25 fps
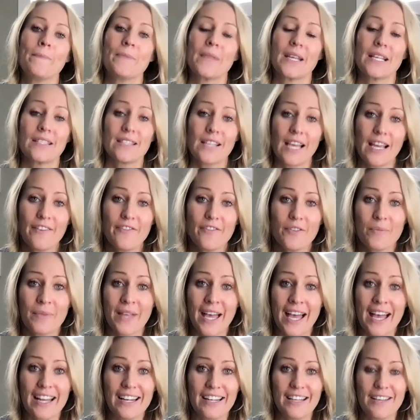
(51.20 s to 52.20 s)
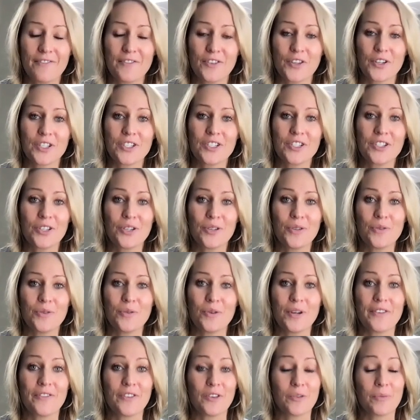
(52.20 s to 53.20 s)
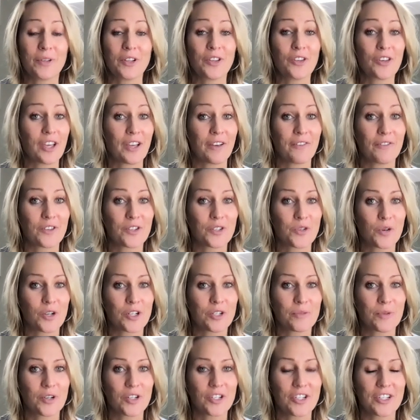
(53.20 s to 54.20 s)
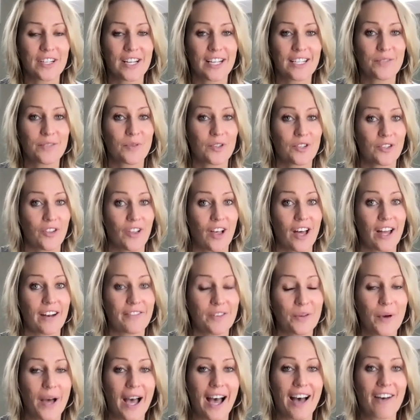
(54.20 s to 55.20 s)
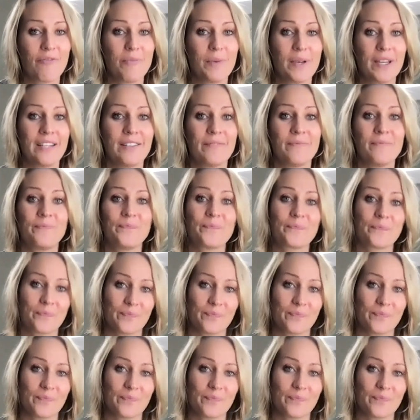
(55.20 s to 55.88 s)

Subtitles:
Aside from that, if you've been looking for George merchandise, which a lot of you have been,